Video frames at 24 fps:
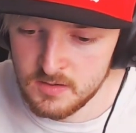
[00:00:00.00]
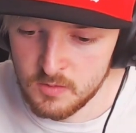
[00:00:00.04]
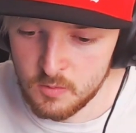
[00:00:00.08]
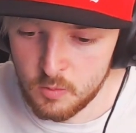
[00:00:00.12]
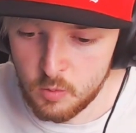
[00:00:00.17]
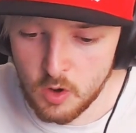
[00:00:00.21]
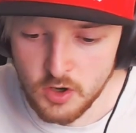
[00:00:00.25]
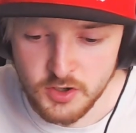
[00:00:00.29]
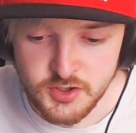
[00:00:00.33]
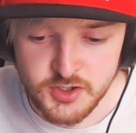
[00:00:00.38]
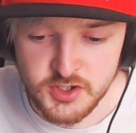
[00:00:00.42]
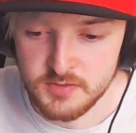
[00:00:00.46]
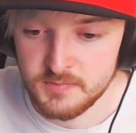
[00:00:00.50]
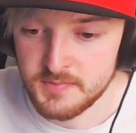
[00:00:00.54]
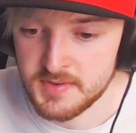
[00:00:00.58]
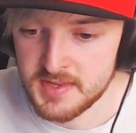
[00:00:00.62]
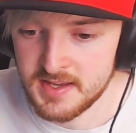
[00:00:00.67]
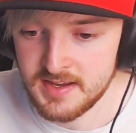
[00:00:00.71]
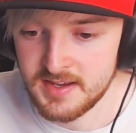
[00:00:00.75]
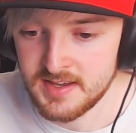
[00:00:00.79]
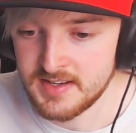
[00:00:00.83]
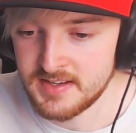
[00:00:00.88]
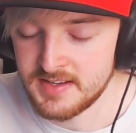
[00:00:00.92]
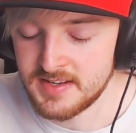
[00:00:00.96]
watch
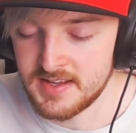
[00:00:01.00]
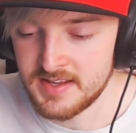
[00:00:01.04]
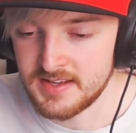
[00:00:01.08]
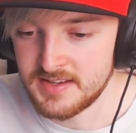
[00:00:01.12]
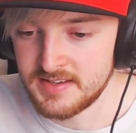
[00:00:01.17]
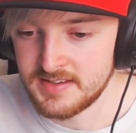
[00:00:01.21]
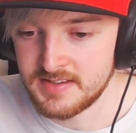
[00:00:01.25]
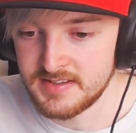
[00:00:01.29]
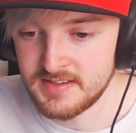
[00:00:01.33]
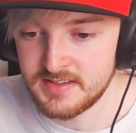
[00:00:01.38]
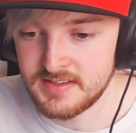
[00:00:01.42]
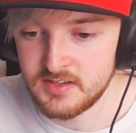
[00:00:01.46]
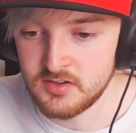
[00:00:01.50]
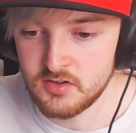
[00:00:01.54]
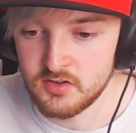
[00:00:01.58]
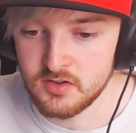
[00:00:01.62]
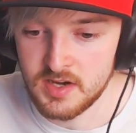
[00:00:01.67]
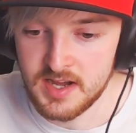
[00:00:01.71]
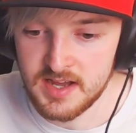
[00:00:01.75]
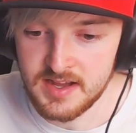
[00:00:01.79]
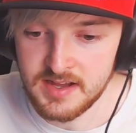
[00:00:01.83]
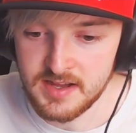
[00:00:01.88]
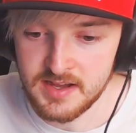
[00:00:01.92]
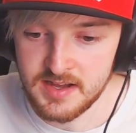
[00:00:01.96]
something and you know,
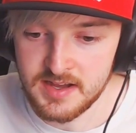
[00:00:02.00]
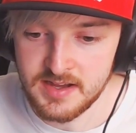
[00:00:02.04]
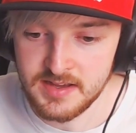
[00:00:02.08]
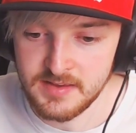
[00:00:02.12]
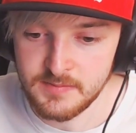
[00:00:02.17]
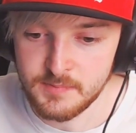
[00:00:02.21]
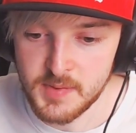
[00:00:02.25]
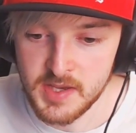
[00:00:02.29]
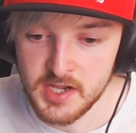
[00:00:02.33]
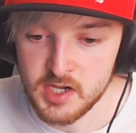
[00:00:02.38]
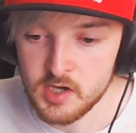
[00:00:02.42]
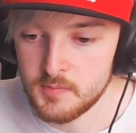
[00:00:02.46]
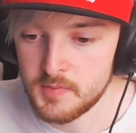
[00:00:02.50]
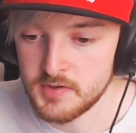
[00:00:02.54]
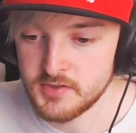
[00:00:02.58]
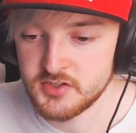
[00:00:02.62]
I pick up on